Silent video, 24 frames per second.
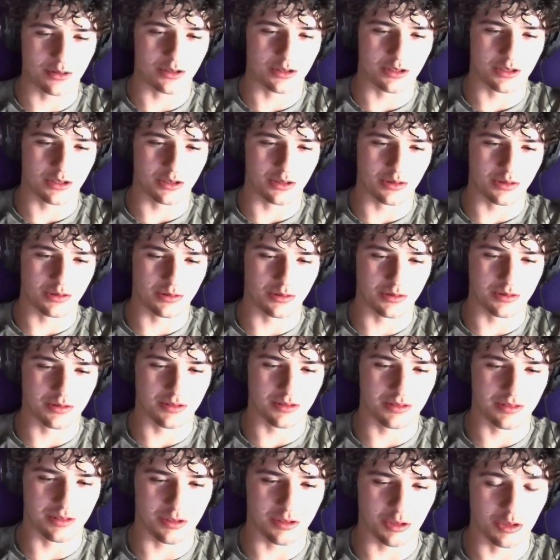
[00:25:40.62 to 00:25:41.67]
to
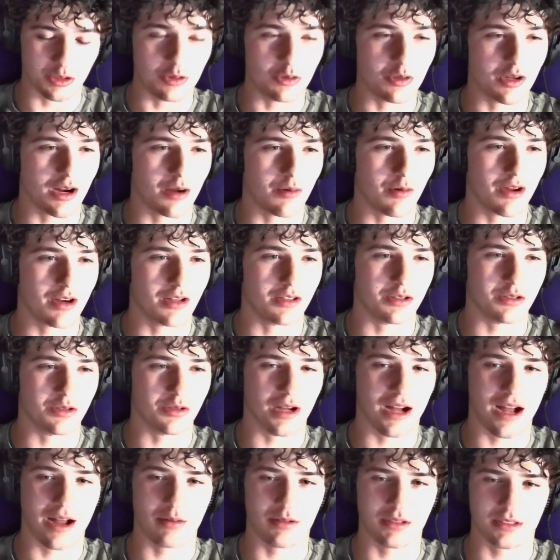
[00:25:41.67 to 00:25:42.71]
do what I want to do.
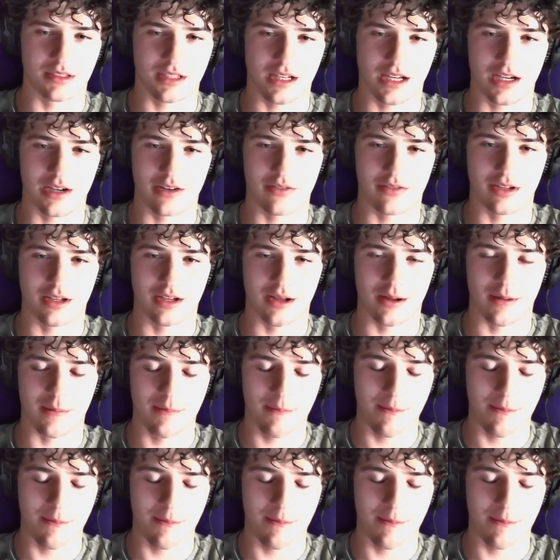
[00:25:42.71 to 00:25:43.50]
I was kind of a